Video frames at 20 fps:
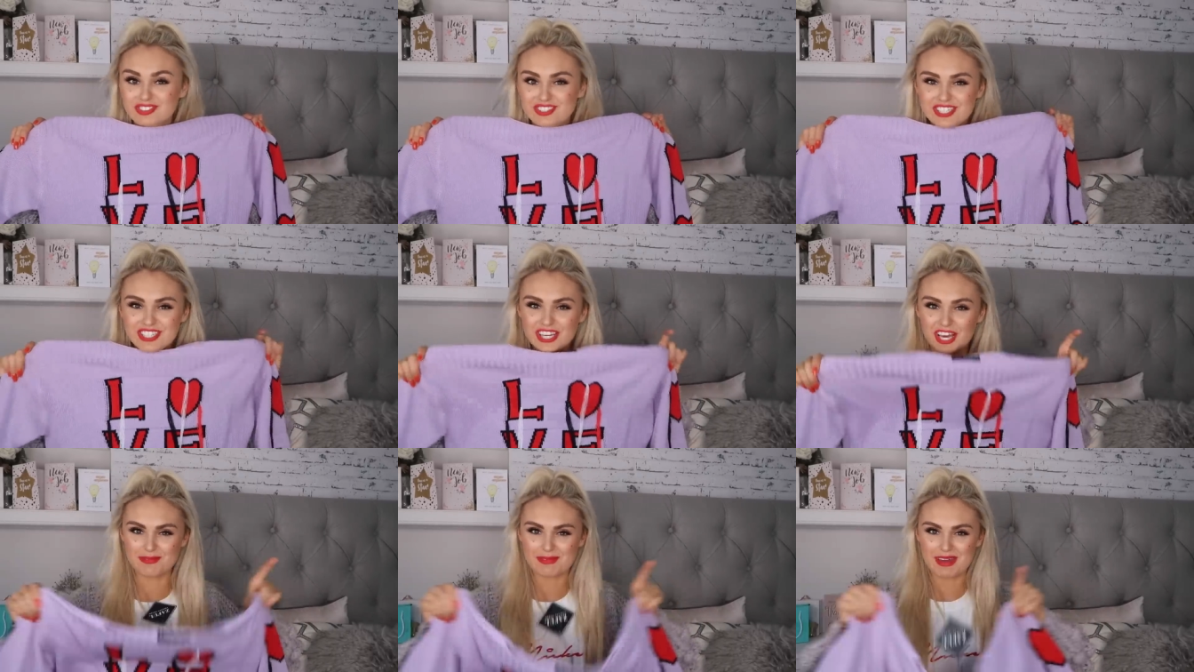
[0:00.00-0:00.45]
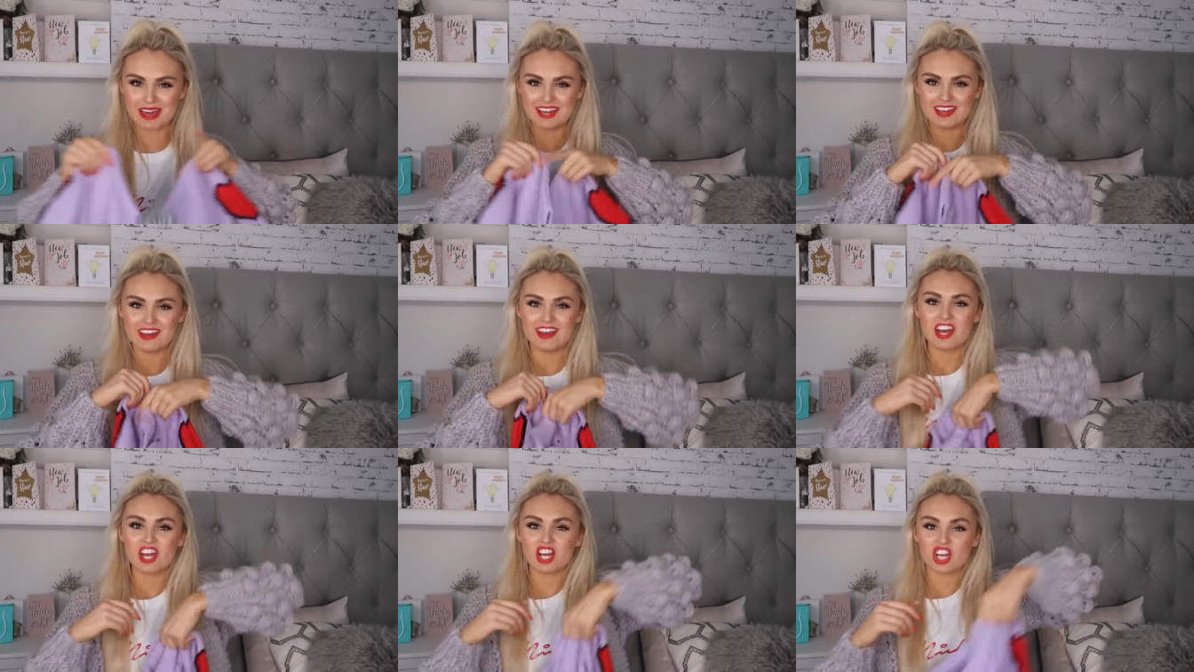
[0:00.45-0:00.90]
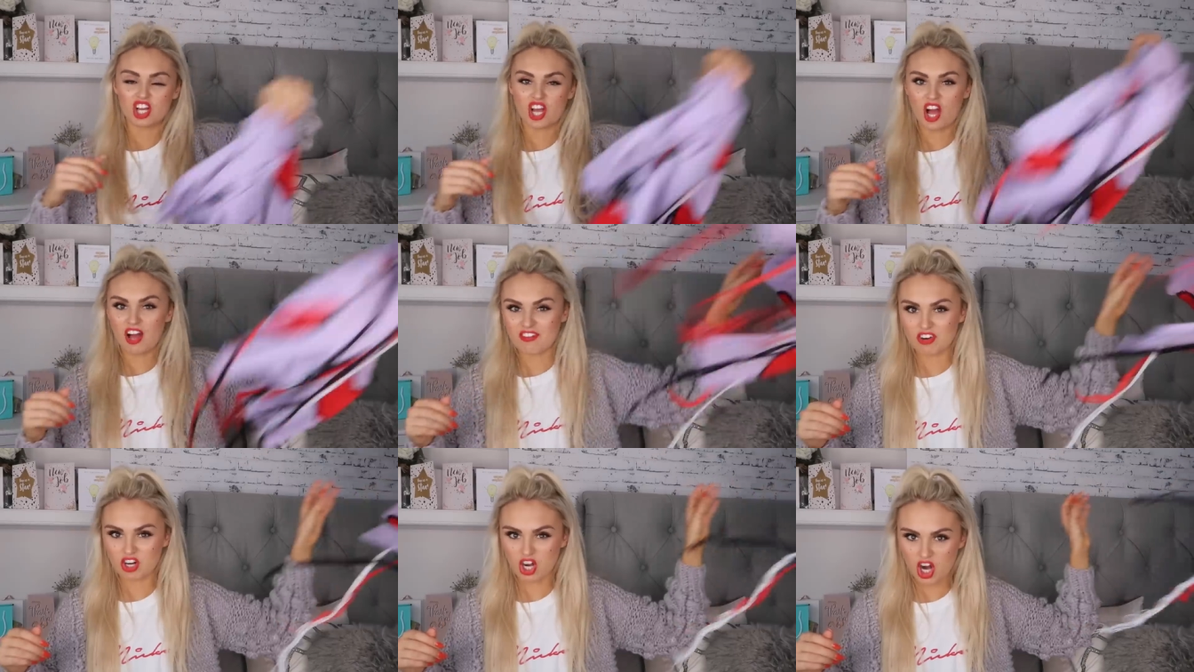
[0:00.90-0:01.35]
You know me. And
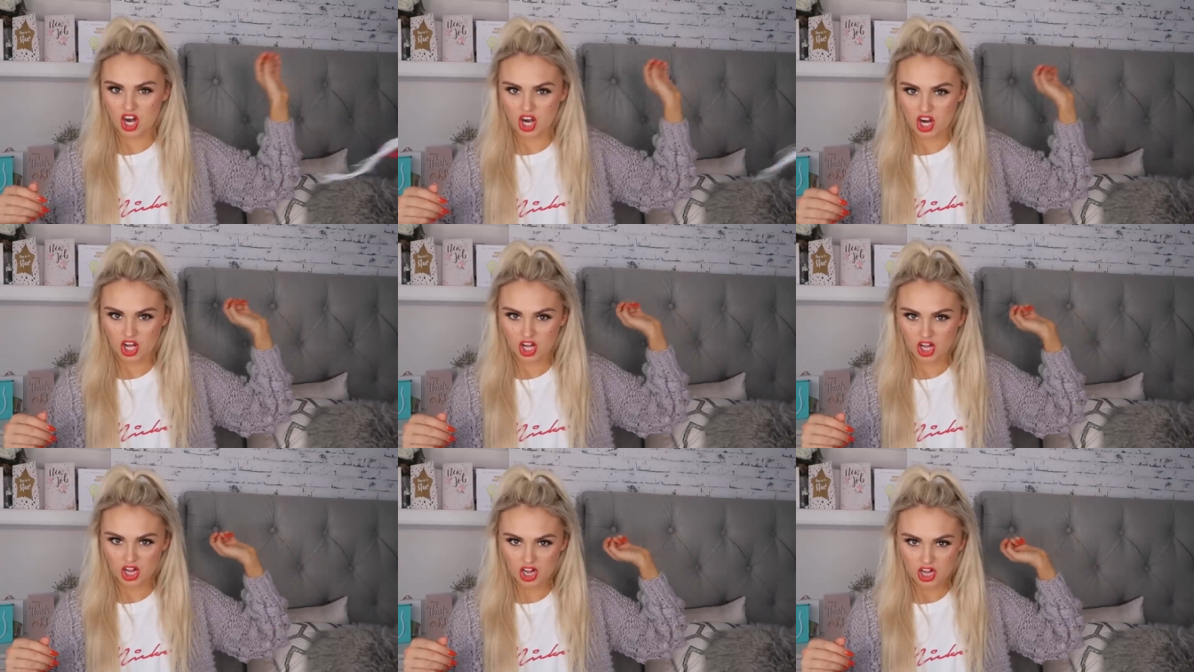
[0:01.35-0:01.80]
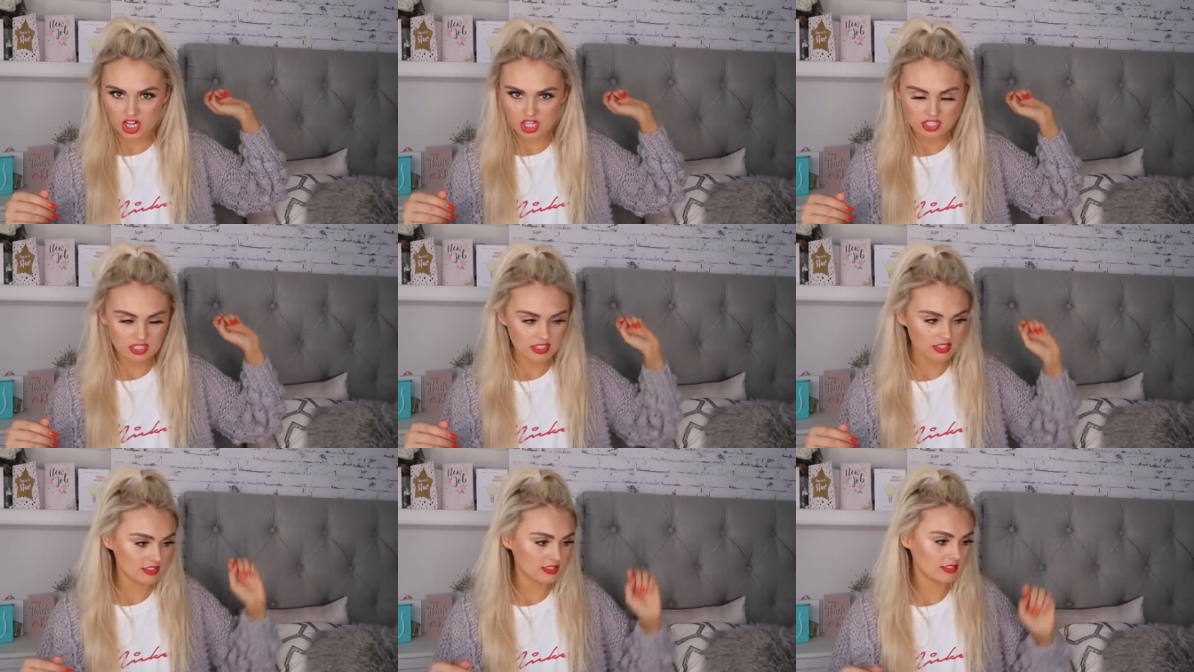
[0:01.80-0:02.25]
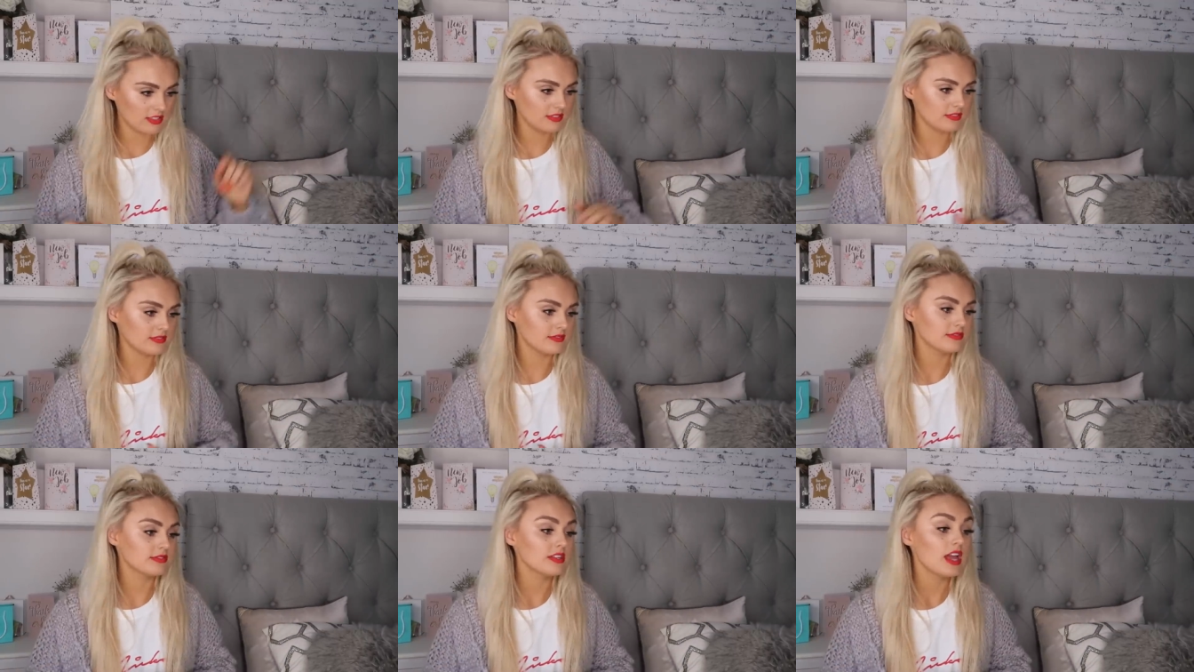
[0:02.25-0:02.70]
again, nice
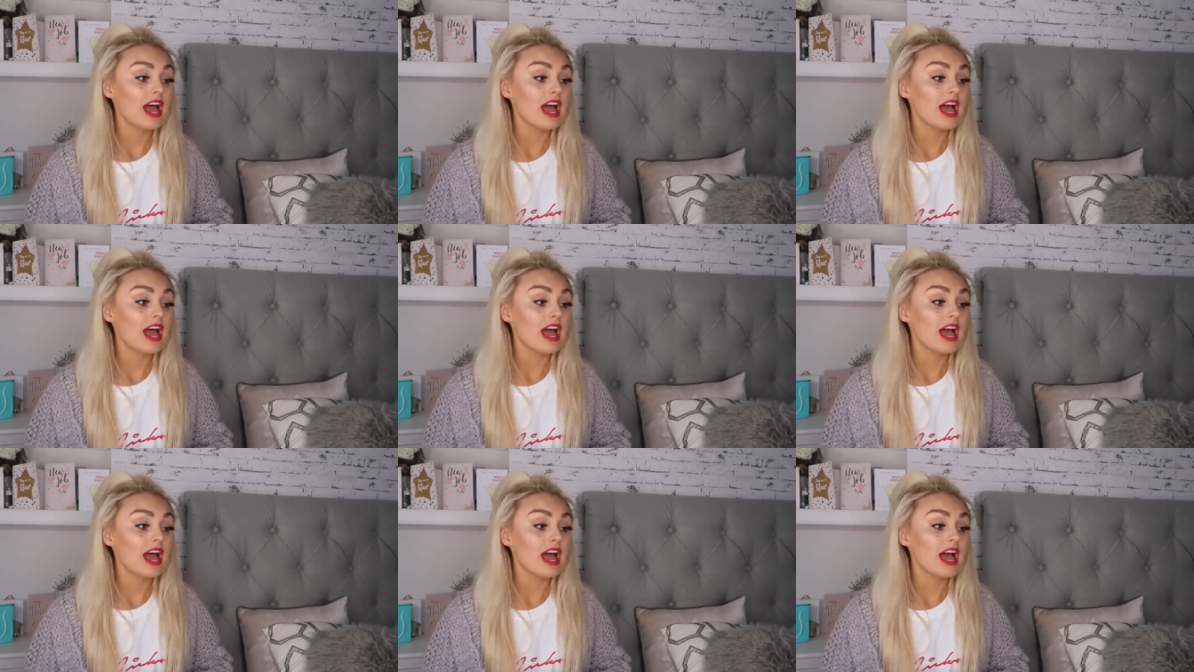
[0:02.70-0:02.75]
length.